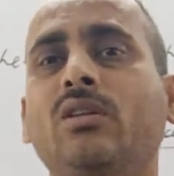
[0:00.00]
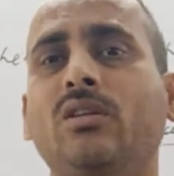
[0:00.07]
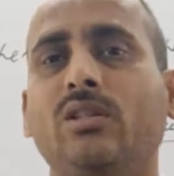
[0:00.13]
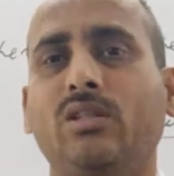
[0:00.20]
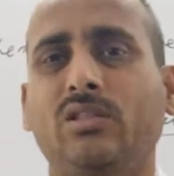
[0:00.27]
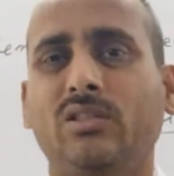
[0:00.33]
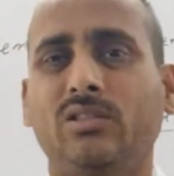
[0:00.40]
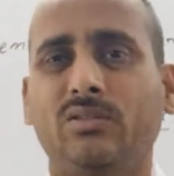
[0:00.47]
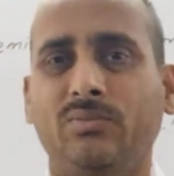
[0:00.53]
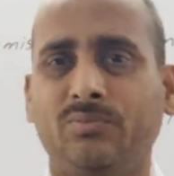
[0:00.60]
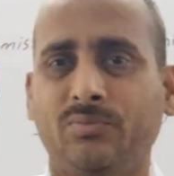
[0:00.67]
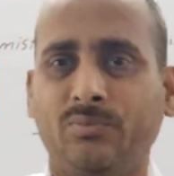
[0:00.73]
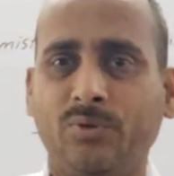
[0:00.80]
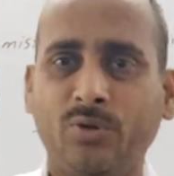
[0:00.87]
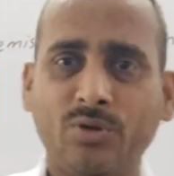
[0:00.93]
uh,
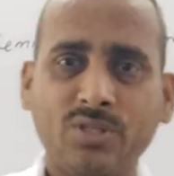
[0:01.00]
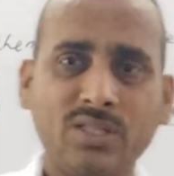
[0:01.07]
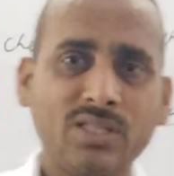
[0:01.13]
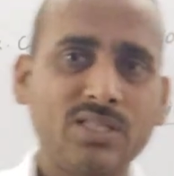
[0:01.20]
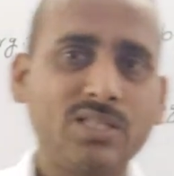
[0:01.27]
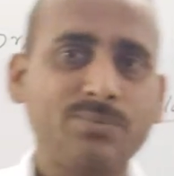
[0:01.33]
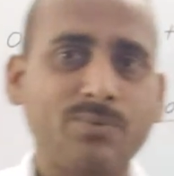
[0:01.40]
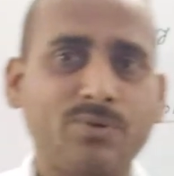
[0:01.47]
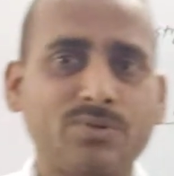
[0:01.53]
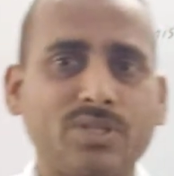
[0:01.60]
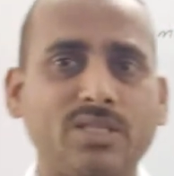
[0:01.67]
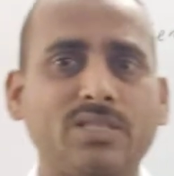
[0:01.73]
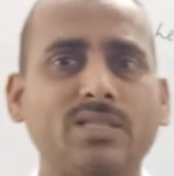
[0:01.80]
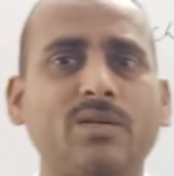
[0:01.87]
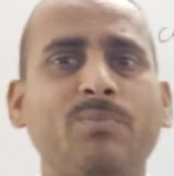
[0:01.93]
photosynthesis
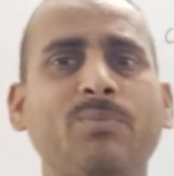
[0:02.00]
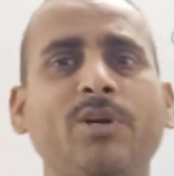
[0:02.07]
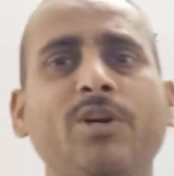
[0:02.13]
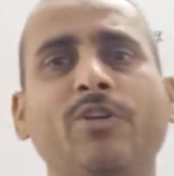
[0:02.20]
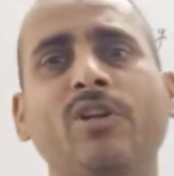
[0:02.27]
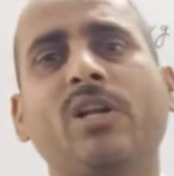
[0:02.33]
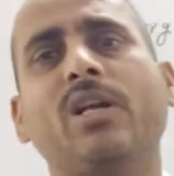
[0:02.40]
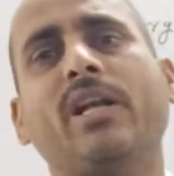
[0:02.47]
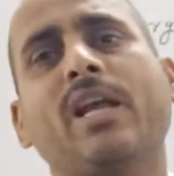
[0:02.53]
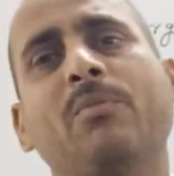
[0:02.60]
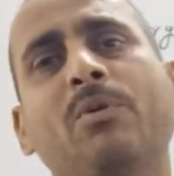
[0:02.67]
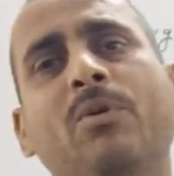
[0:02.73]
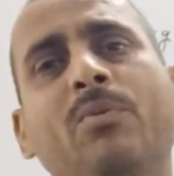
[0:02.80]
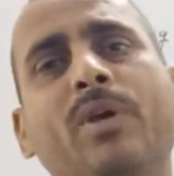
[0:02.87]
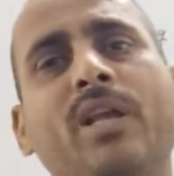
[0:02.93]
process, a particular
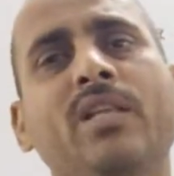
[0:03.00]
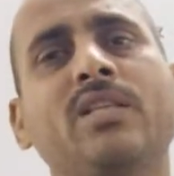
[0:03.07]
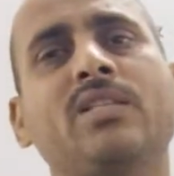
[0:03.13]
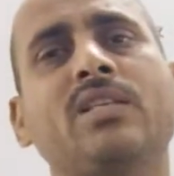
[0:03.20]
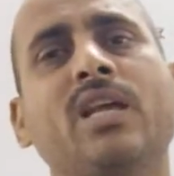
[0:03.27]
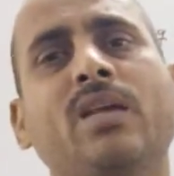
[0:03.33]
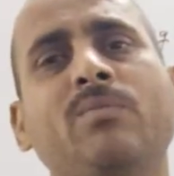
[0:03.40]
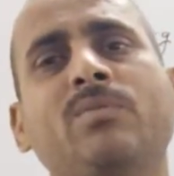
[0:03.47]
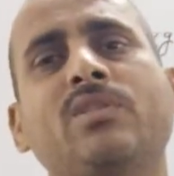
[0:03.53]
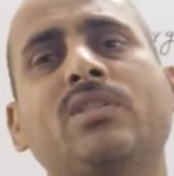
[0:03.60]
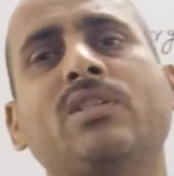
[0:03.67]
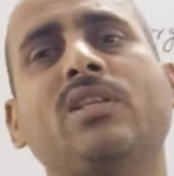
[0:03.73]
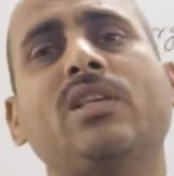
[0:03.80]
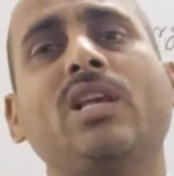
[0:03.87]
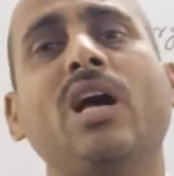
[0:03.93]
type of
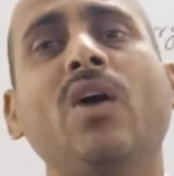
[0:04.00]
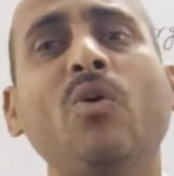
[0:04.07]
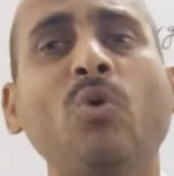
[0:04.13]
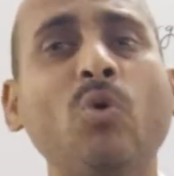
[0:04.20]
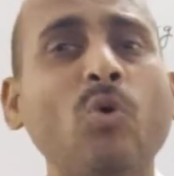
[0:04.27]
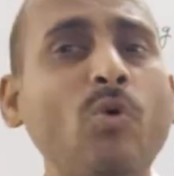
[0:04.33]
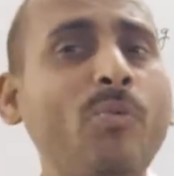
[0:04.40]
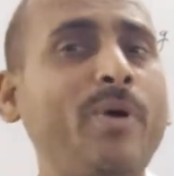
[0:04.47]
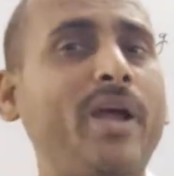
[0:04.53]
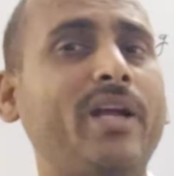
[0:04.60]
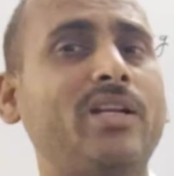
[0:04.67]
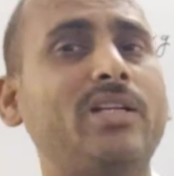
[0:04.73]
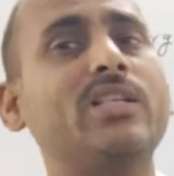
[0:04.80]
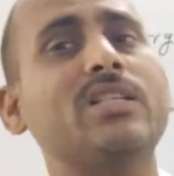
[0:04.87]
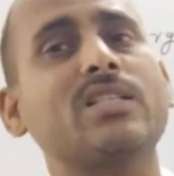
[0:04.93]
enzymes,
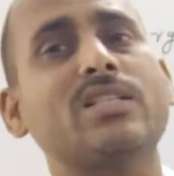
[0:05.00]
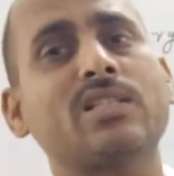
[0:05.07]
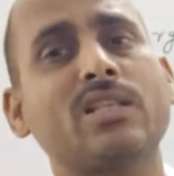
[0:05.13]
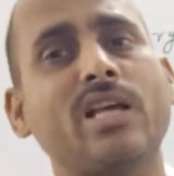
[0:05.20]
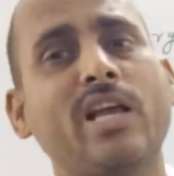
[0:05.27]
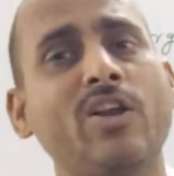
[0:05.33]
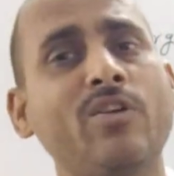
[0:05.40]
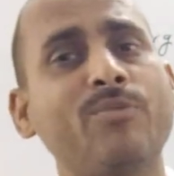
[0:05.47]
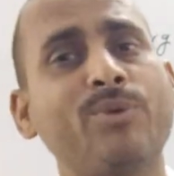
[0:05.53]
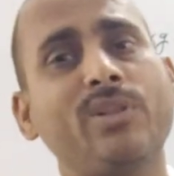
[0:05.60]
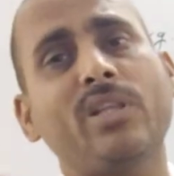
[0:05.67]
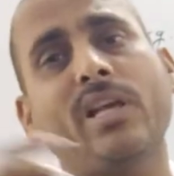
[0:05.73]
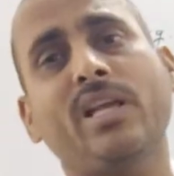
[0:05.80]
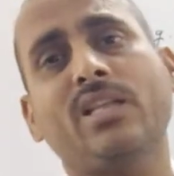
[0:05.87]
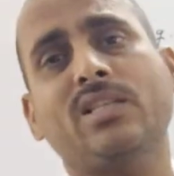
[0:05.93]
cofactors along
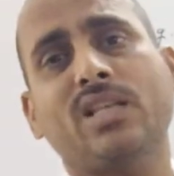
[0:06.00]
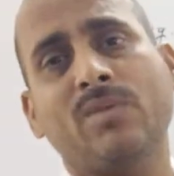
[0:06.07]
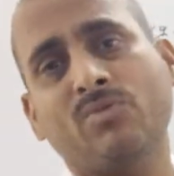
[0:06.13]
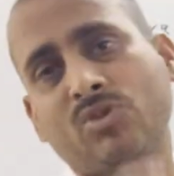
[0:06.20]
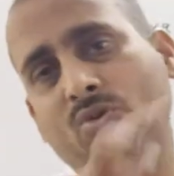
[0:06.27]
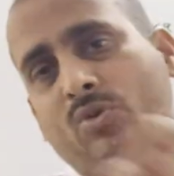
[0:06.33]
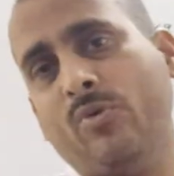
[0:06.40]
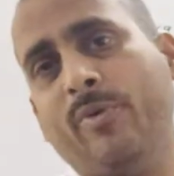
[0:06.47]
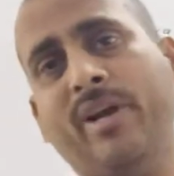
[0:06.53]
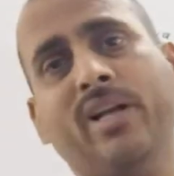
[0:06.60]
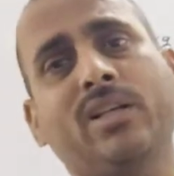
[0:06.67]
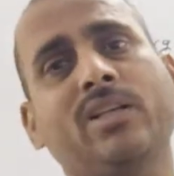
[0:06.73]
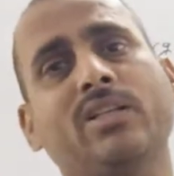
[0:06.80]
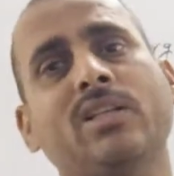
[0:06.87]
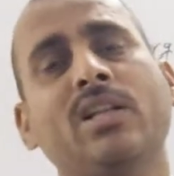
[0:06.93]
with enzymes
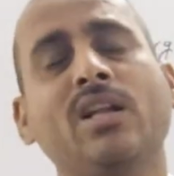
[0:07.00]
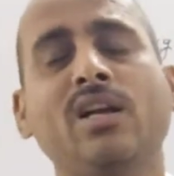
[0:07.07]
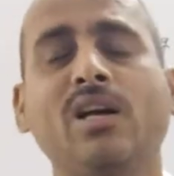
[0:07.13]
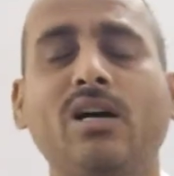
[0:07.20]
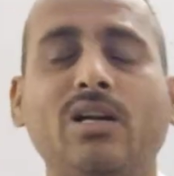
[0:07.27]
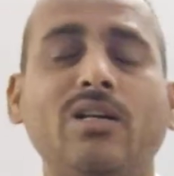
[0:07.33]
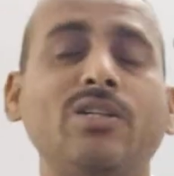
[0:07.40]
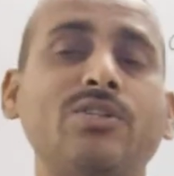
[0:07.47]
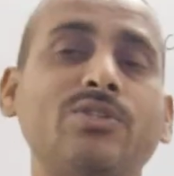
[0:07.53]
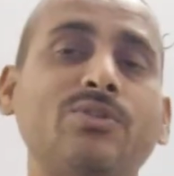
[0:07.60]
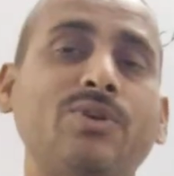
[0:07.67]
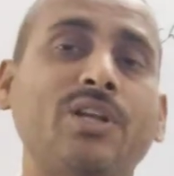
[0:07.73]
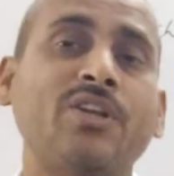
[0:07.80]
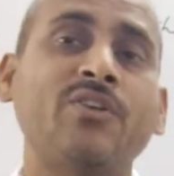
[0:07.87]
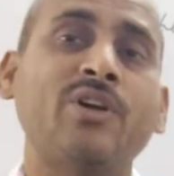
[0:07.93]
cofactor are
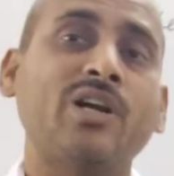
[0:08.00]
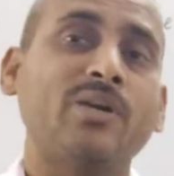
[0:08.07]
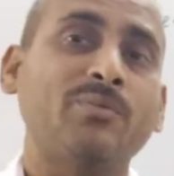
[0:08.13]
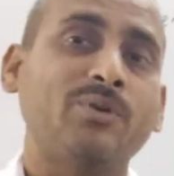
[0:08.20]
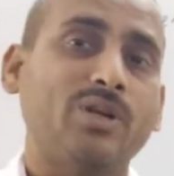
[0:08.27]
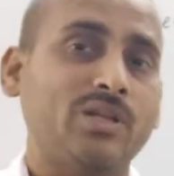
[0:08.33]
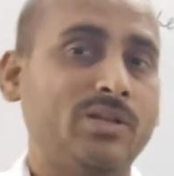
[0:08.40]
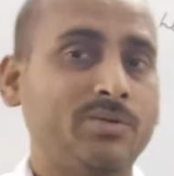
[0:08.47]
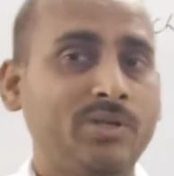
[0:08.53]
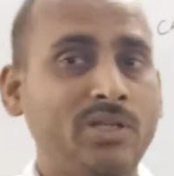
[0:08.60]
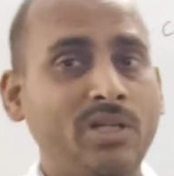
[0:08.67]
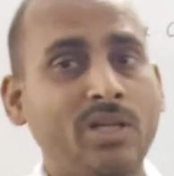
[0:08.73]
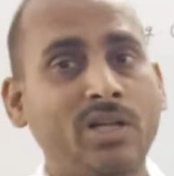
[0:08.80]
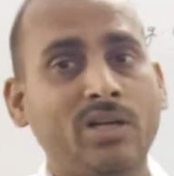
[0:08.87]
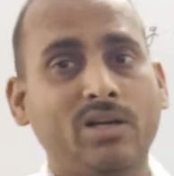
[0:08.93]
also required for the
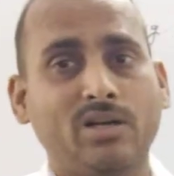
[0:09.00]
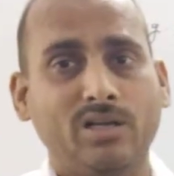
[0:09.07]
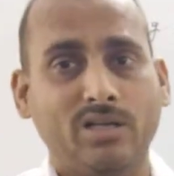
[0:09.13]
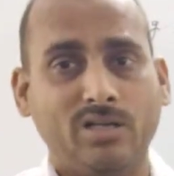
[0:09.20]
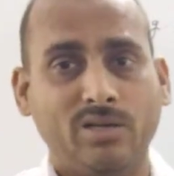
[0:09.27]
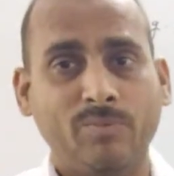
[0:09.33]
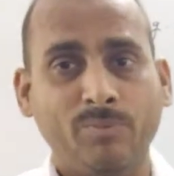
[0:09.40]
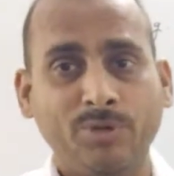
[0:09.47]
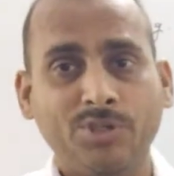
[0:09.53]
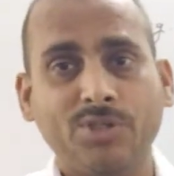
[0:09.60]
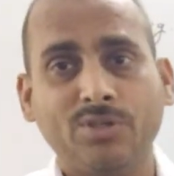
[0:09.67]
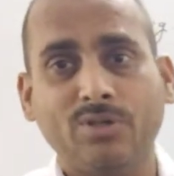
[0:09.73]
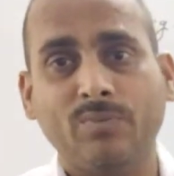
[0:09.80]
completion